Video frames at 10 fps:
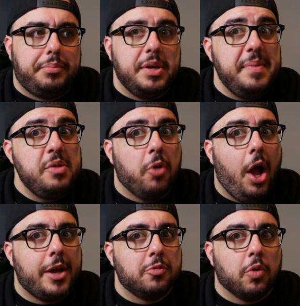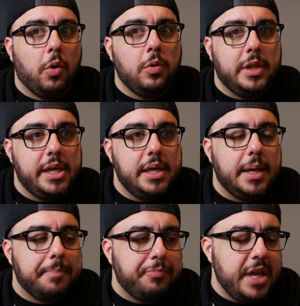to me, rock and
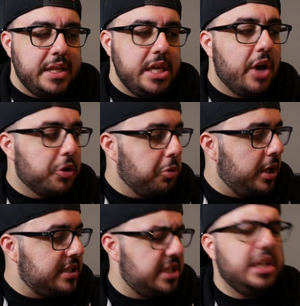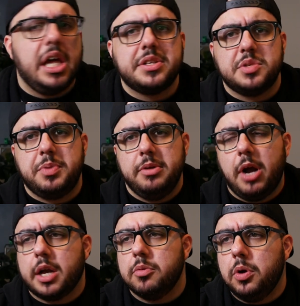rolly than the other ones. The deluxe is pretty
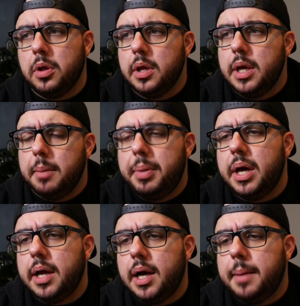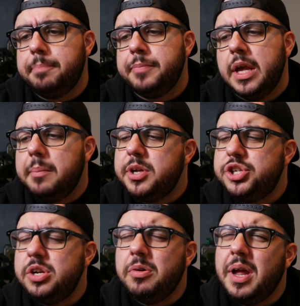rock and roll. But um,
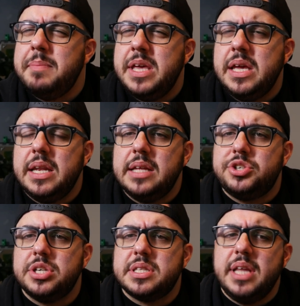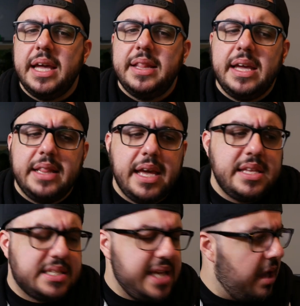but you know what I mean. It's just they they,
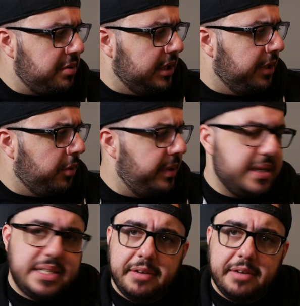they sound a little bit